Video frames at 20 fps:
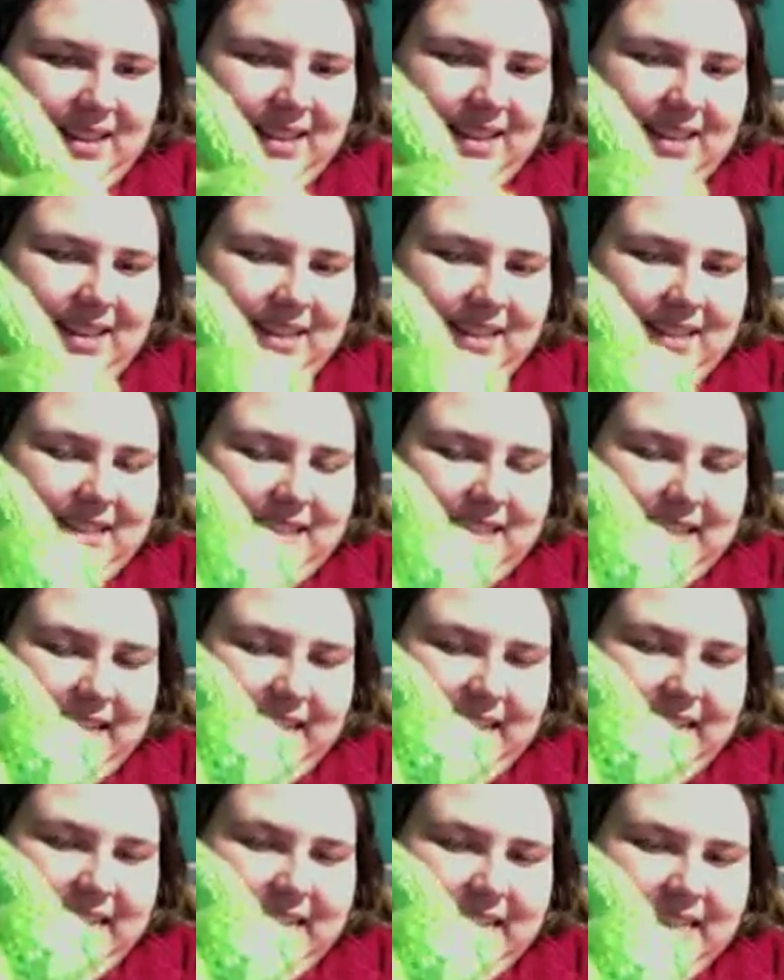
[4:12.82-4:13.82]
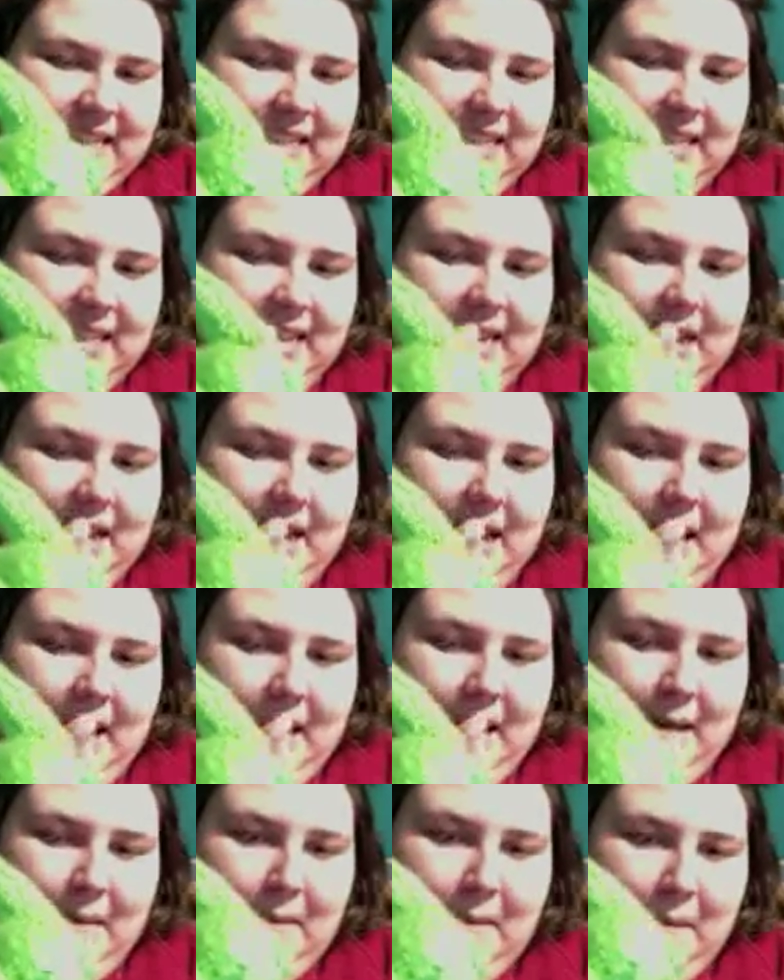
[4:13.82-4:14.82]
So there it is.
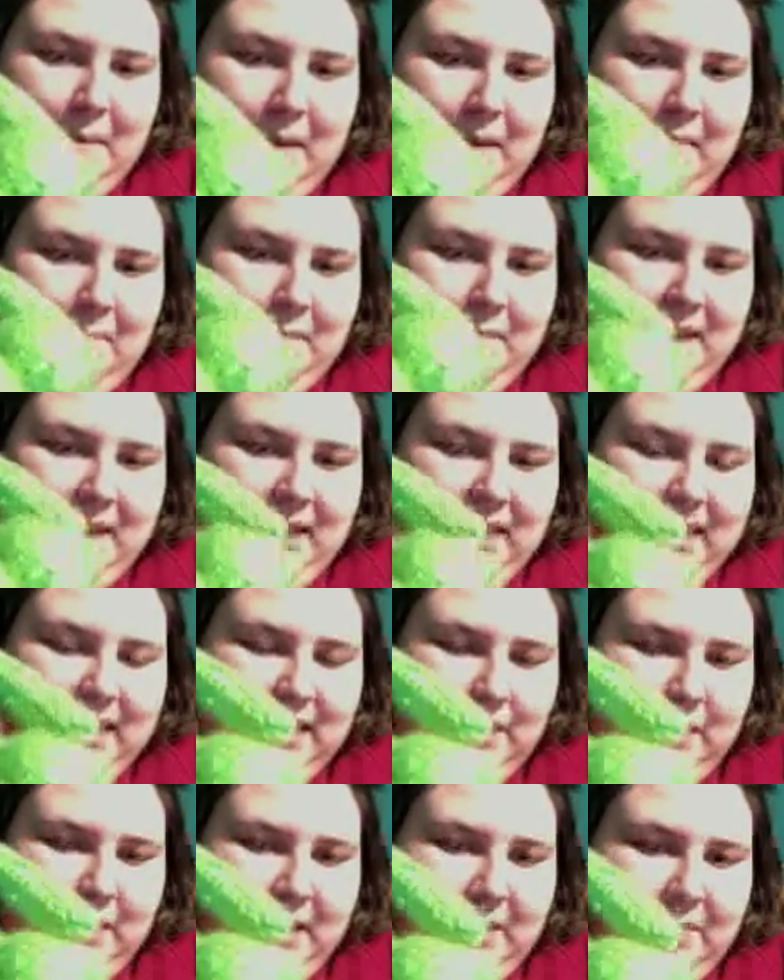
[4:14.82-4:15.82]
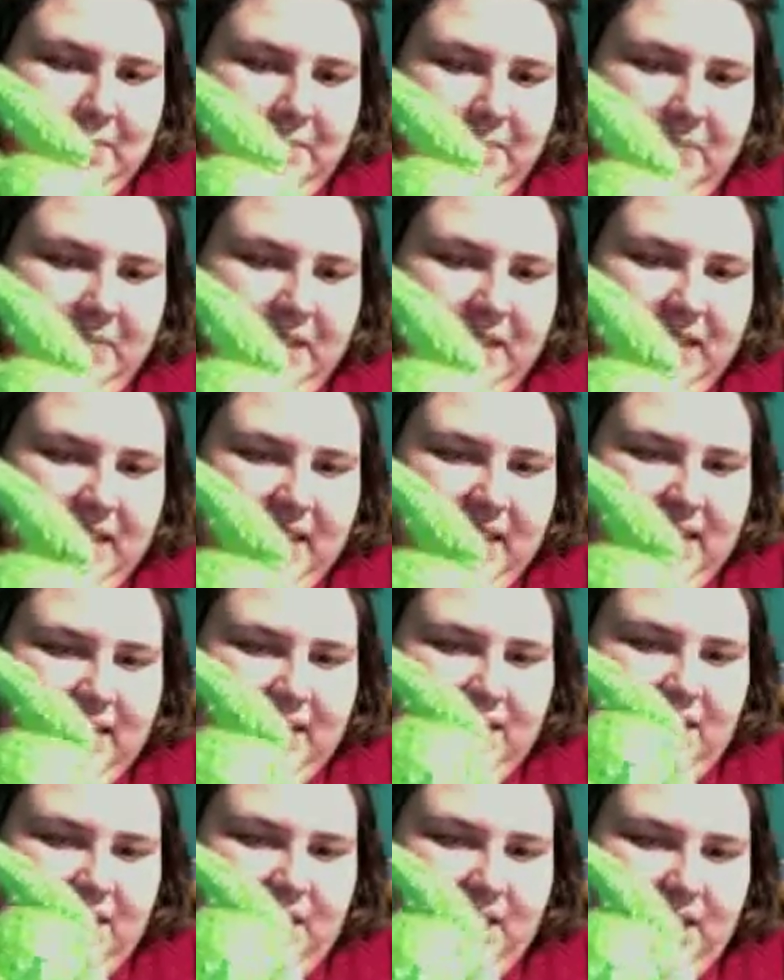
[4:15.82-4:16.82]
My mom made this one.
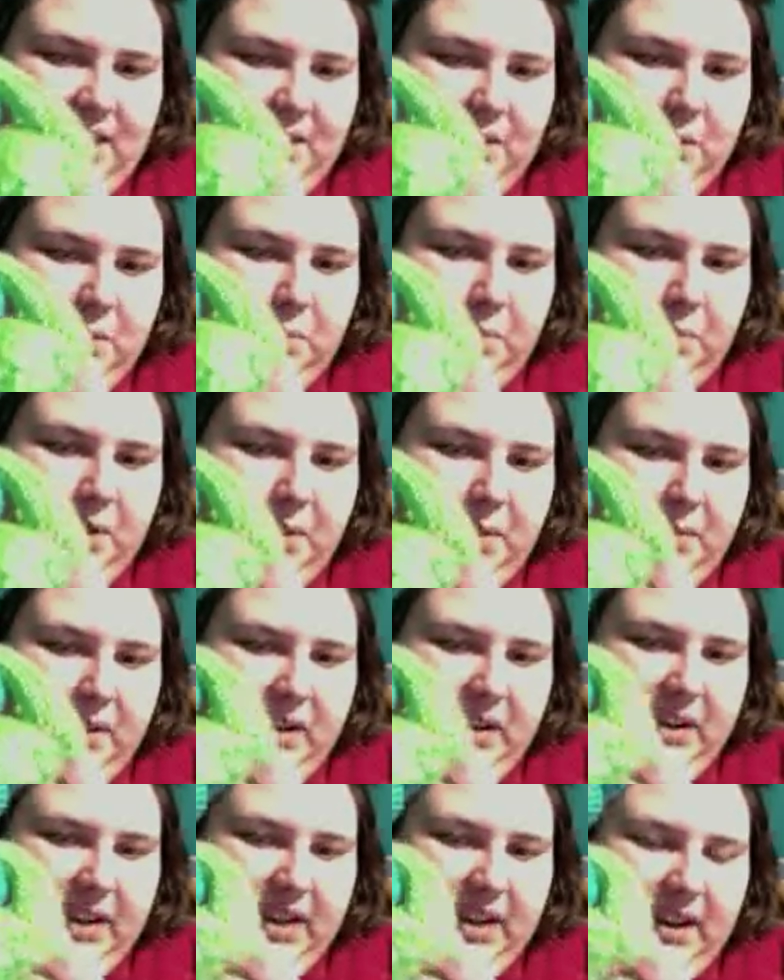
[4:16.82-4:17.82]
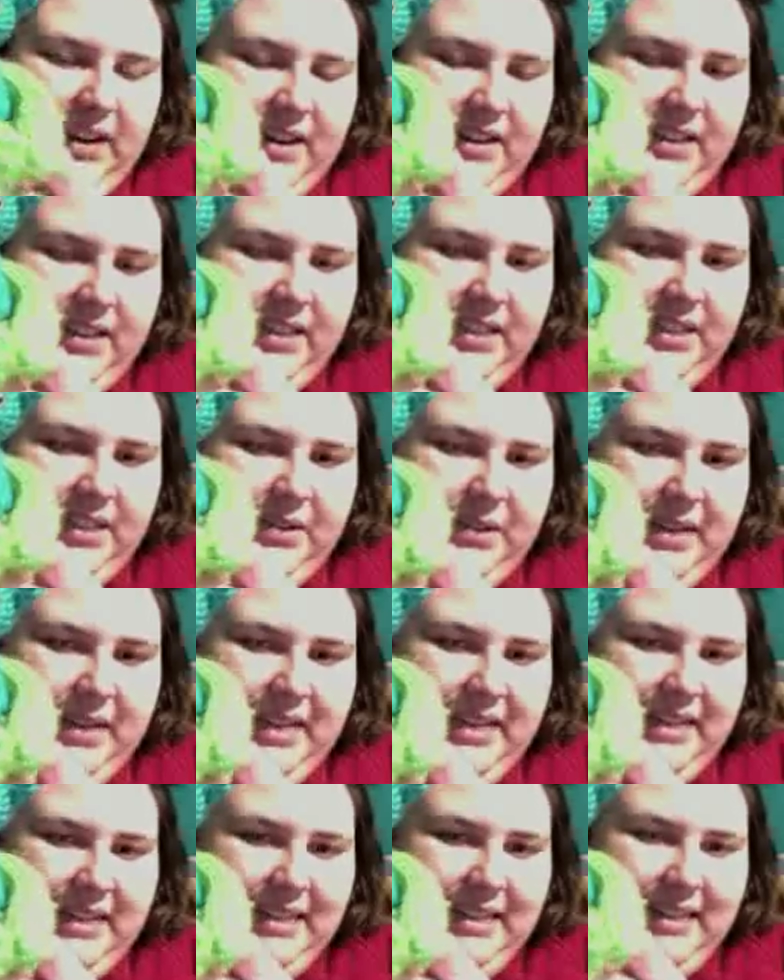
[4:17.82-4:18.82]
She used Premier yarn to do it.
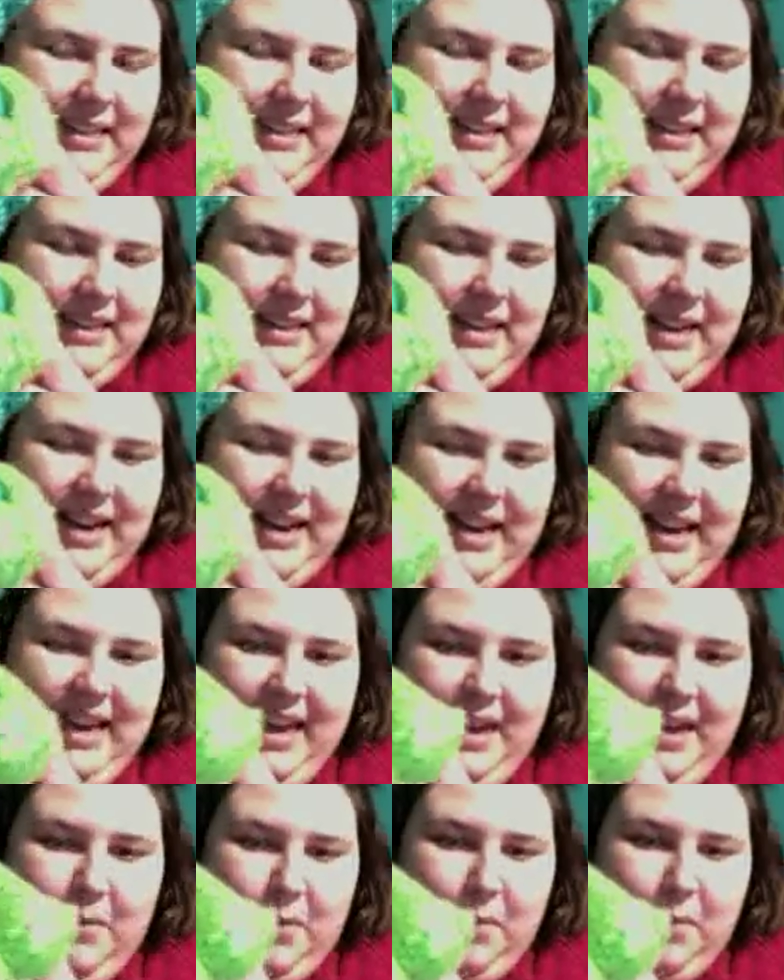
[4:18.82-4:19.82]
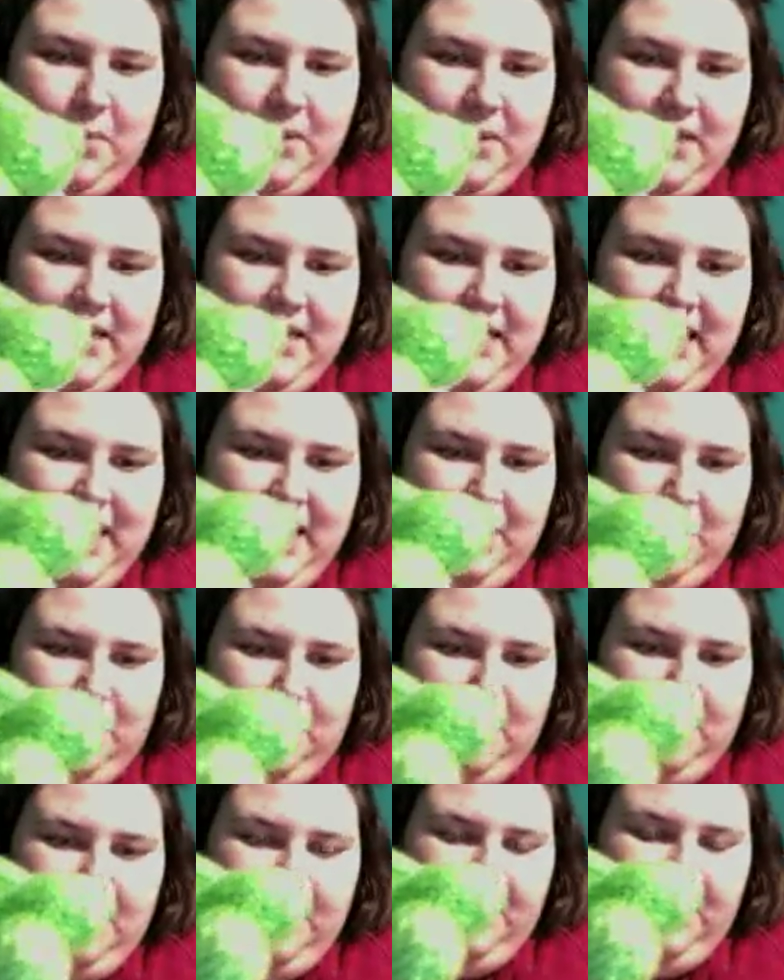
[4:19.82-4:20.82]
I can't remember the name.
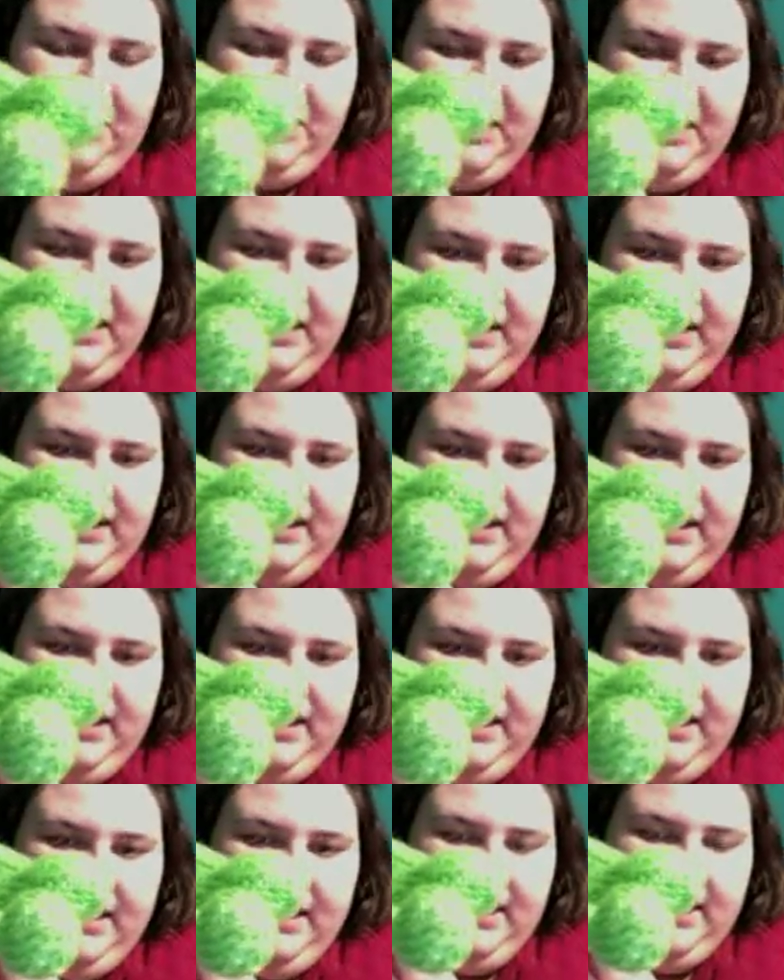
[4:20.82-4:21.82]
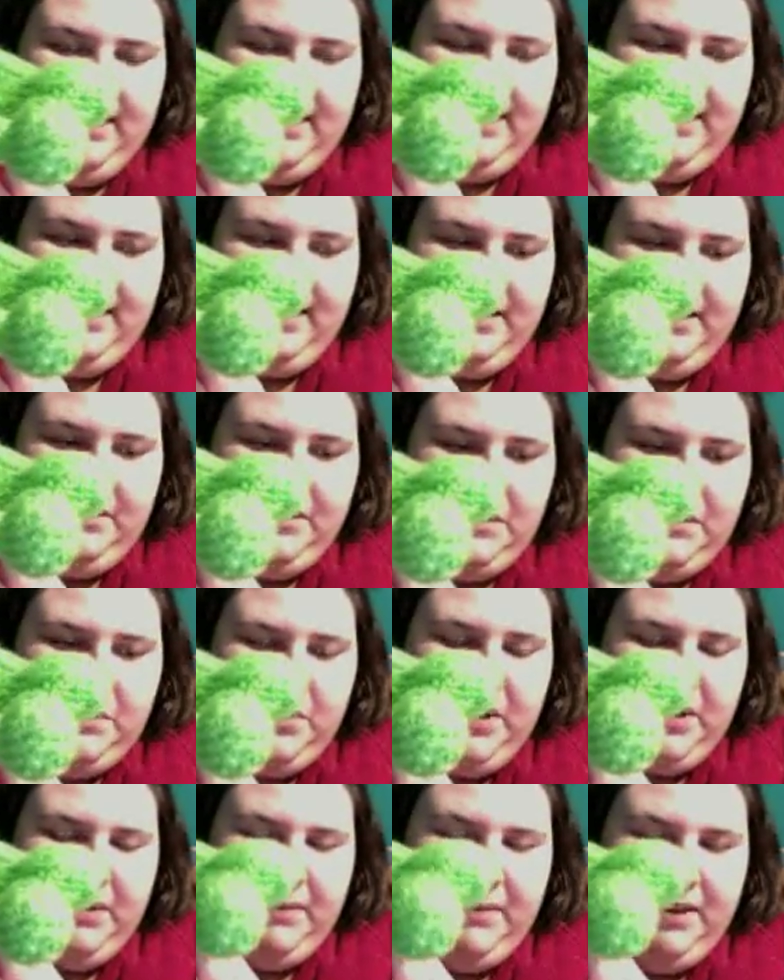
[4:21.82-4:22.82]
It was
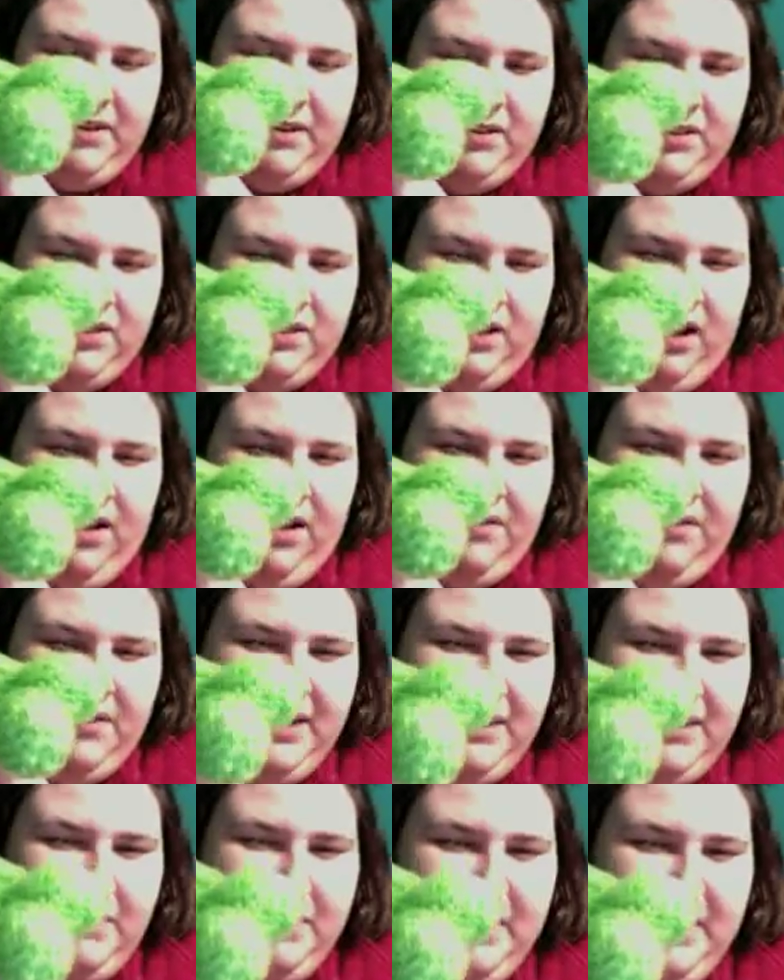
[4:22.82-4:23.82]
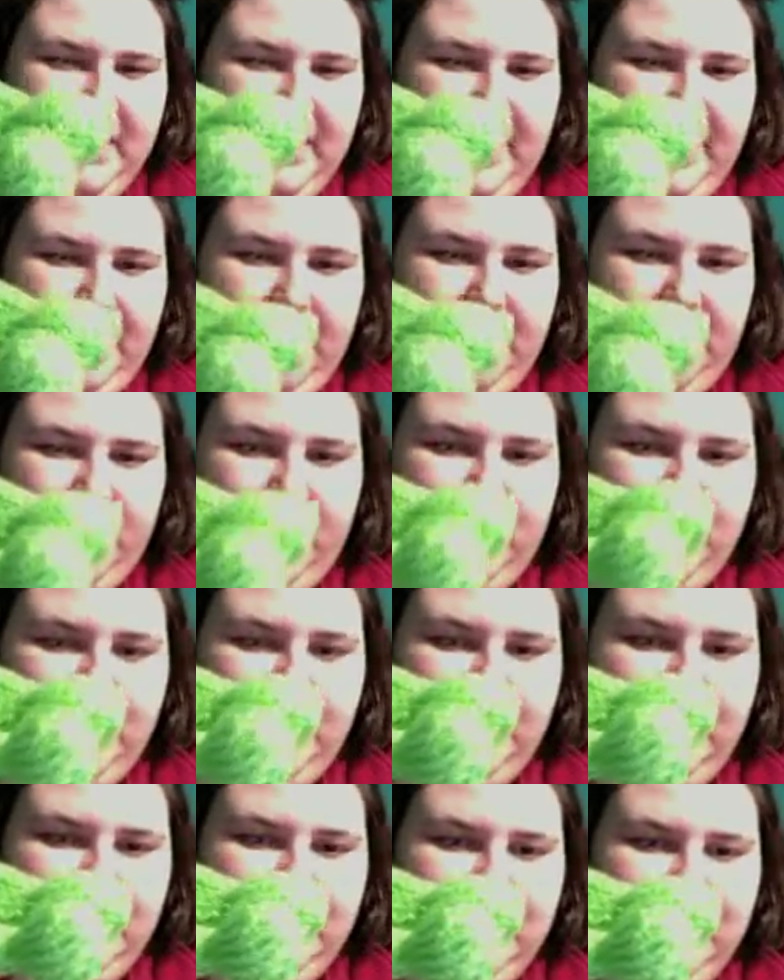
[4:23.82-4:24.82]
Premier Soft, I believe, or
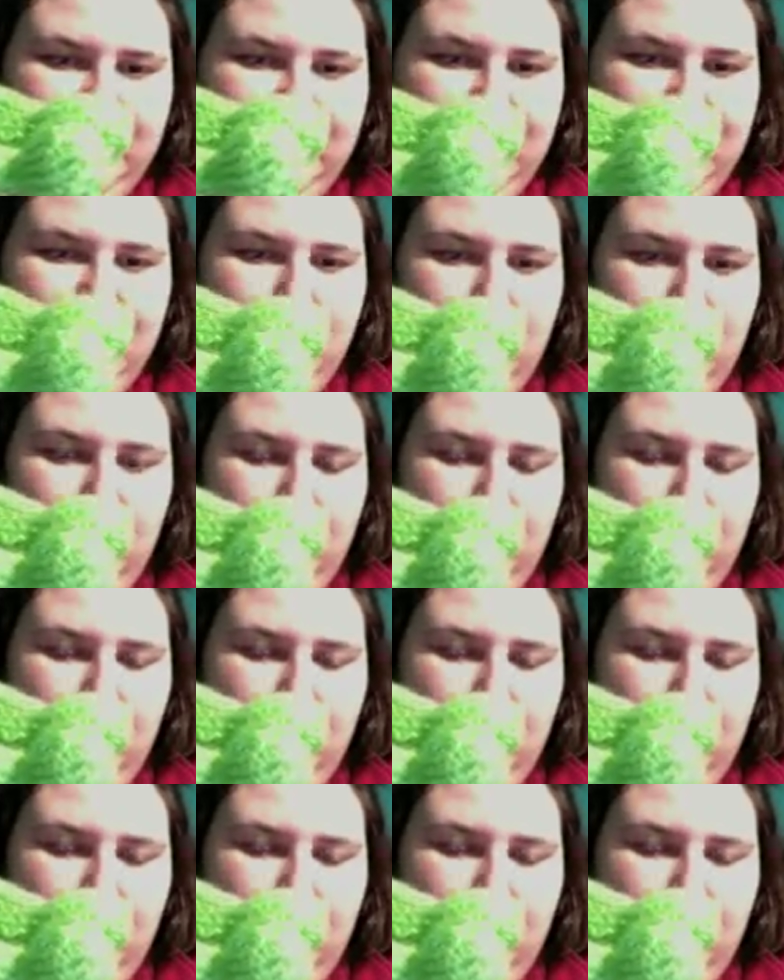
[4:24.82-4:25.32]
something like that.